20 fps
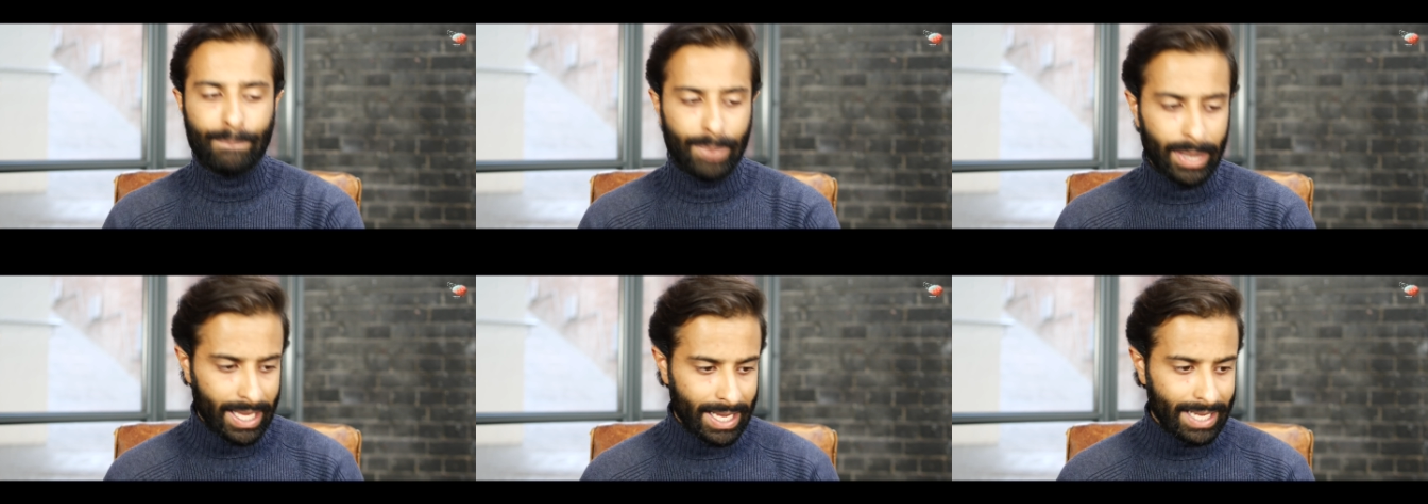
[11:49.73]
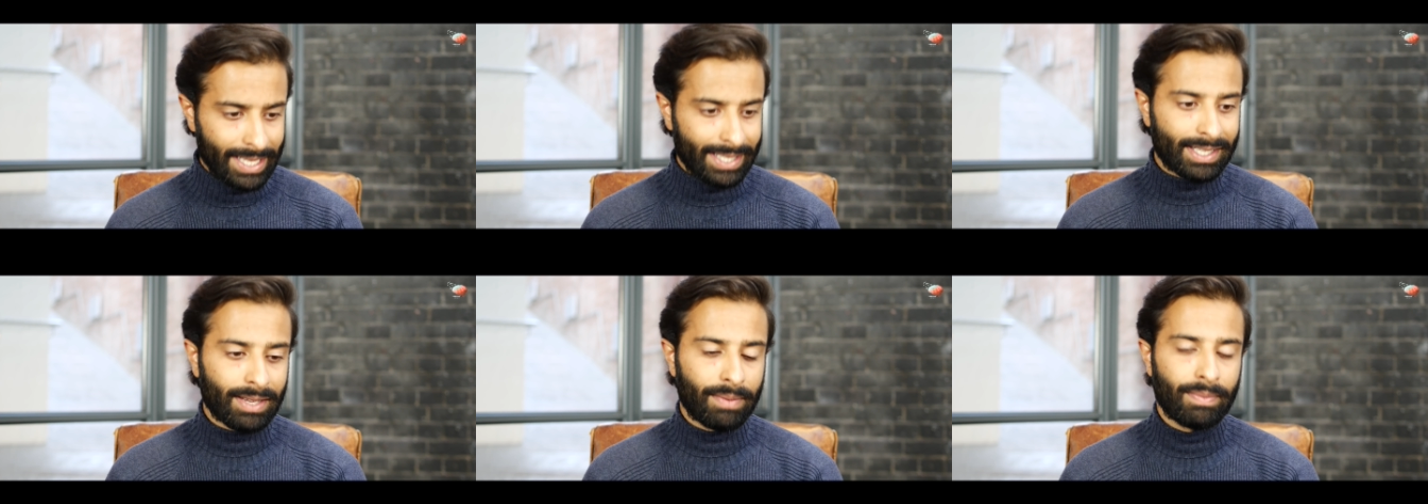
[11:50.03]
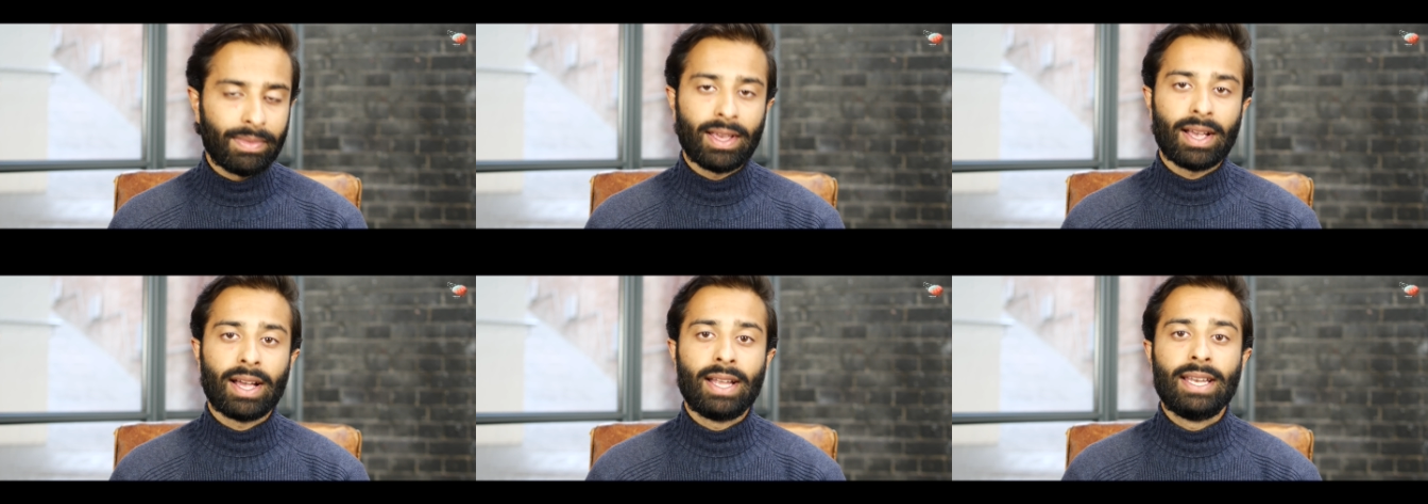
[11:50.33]
but it is
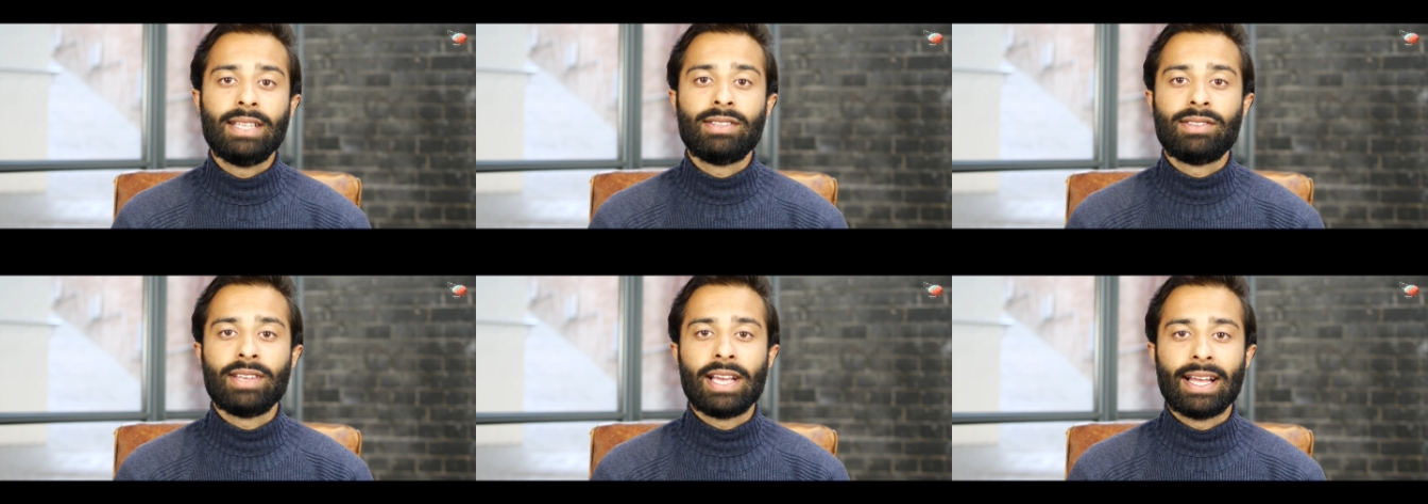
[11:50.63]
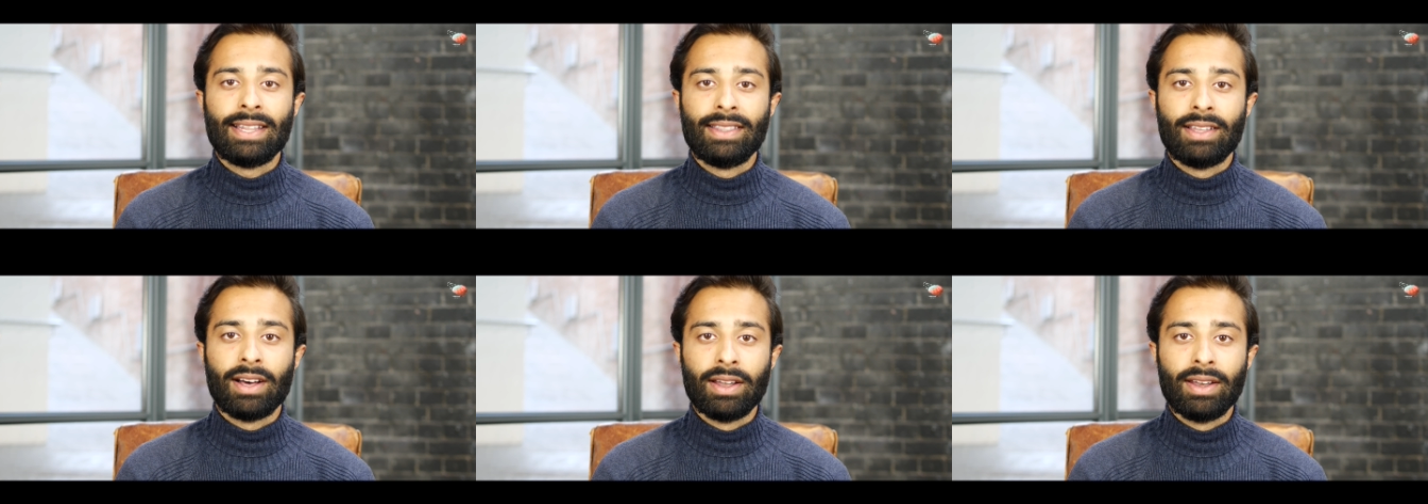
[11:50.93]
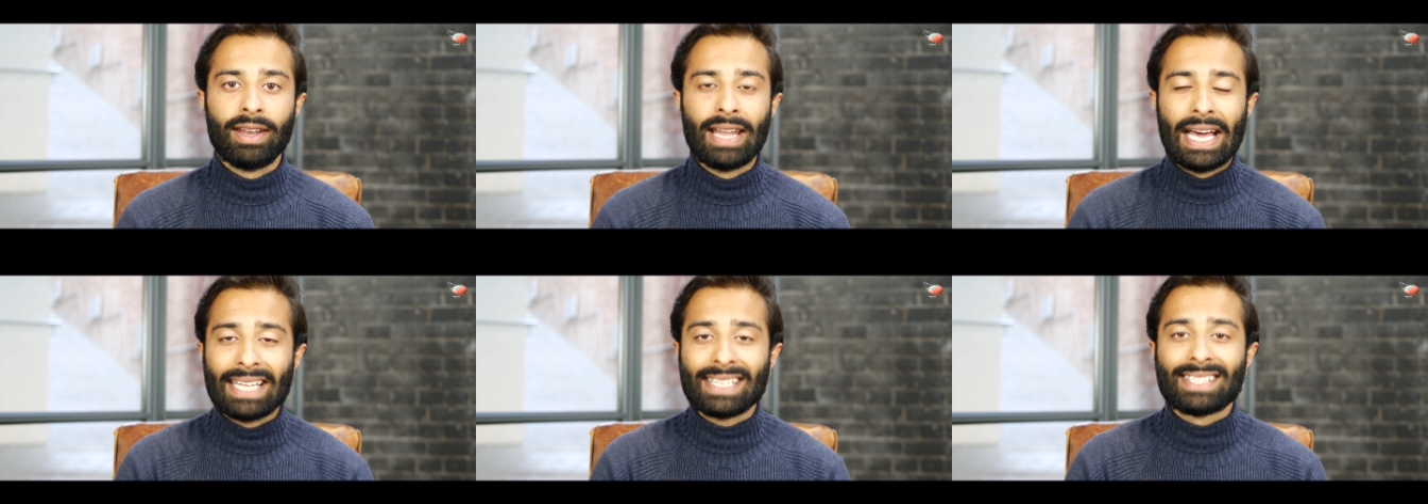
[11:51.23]
something I need to get
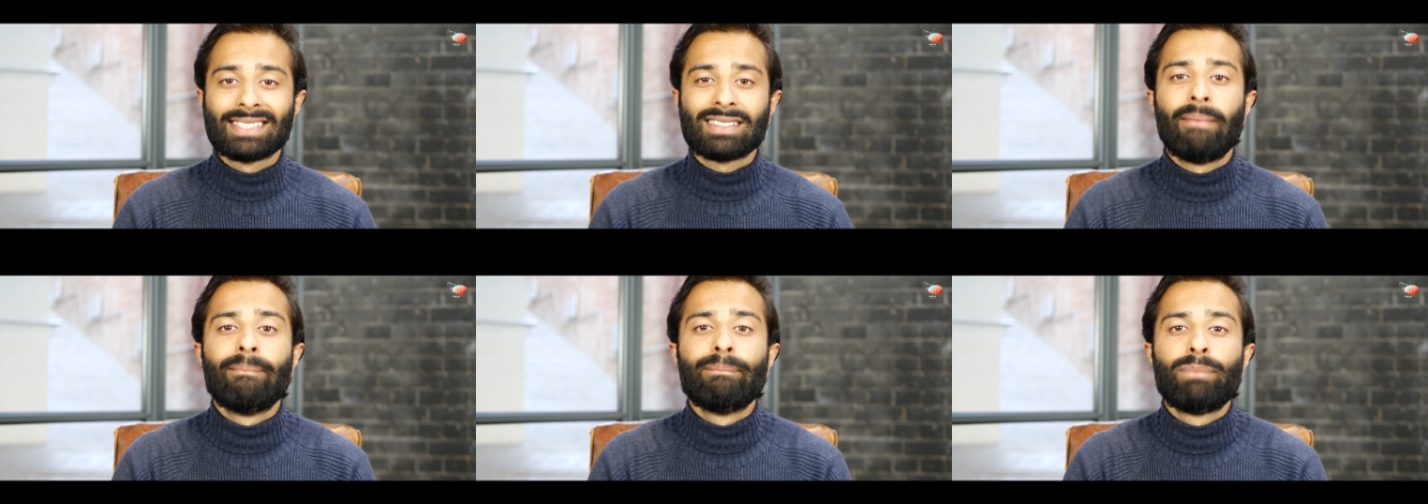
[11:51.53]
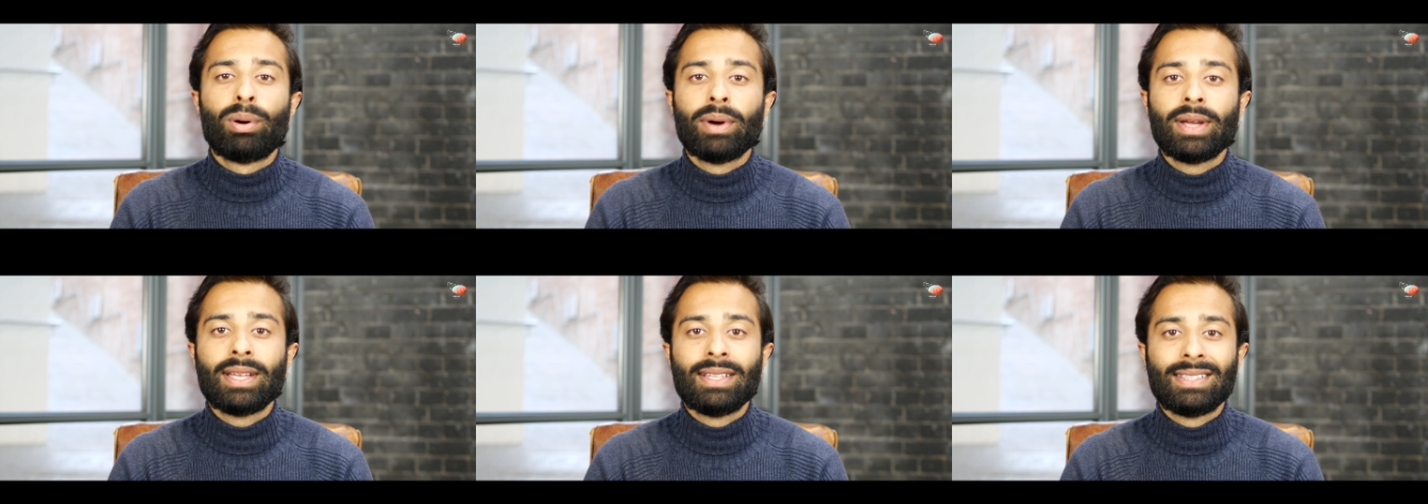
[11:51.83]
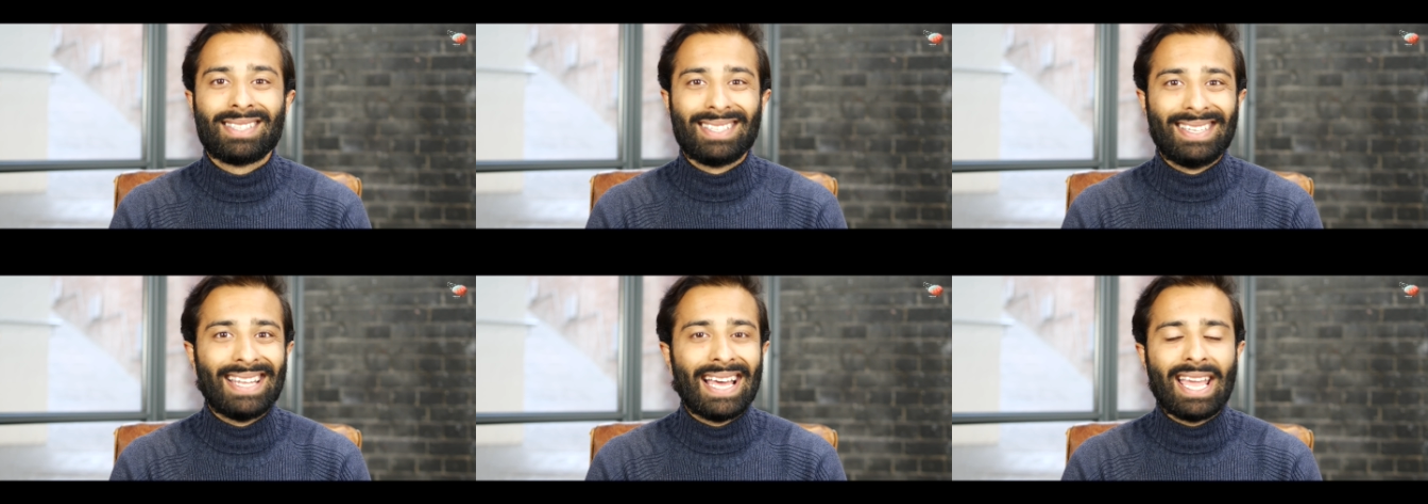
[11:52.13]
done at some
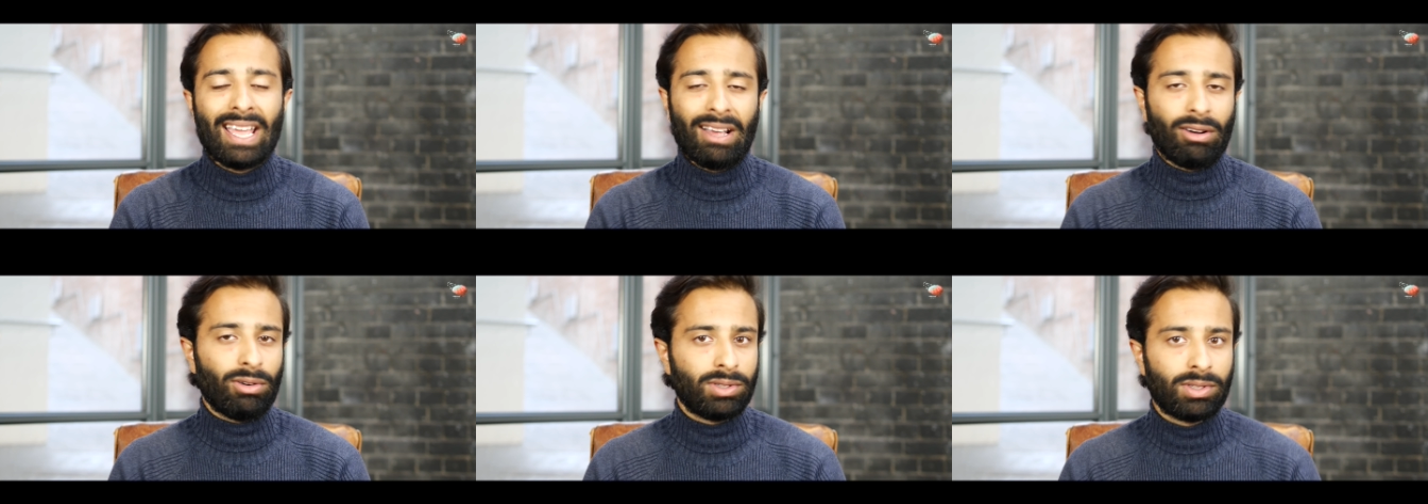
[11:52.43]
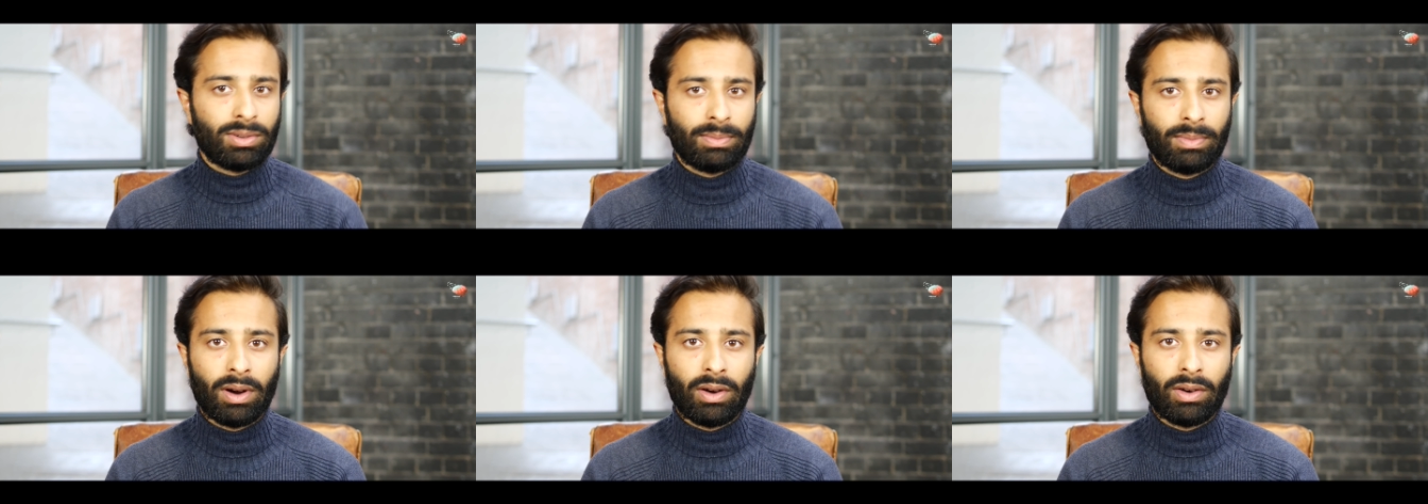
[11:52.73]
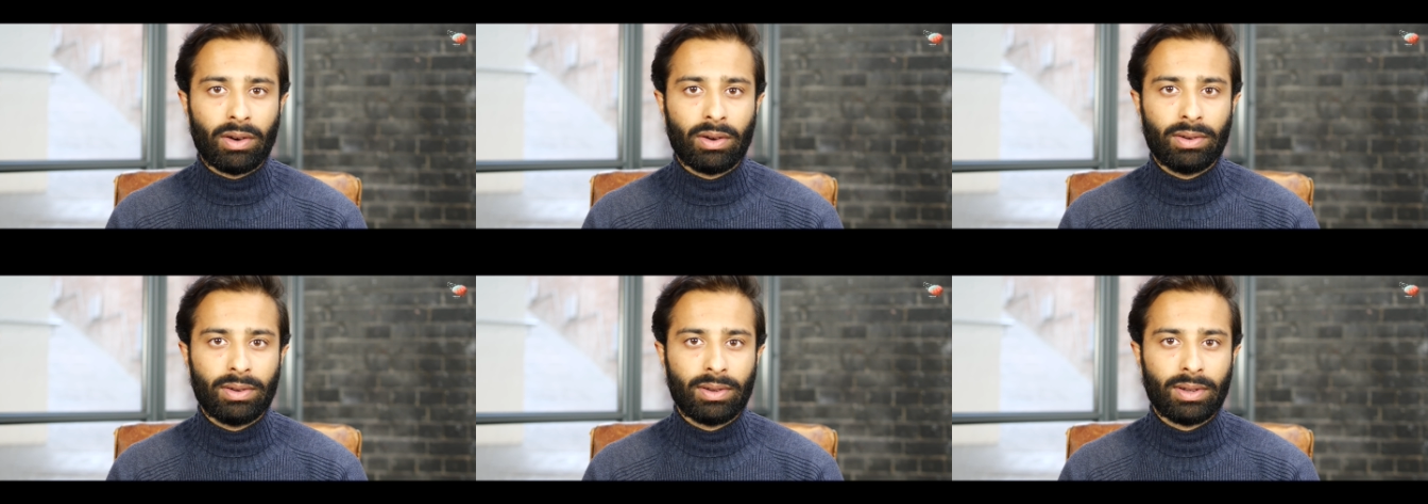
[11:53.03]
point today or
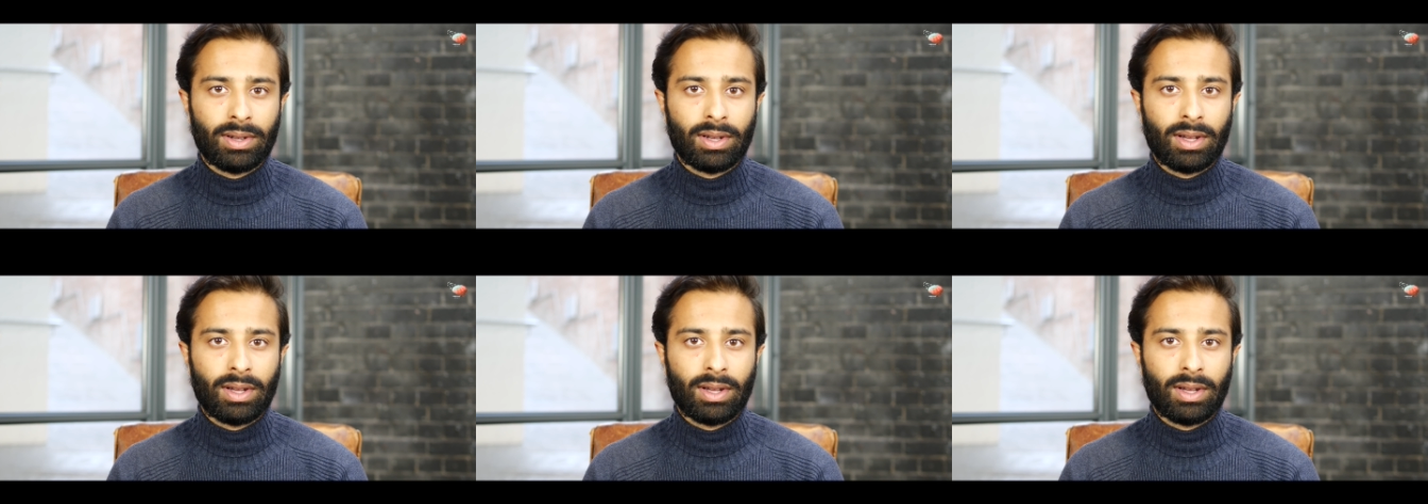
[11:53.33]
tomorrow.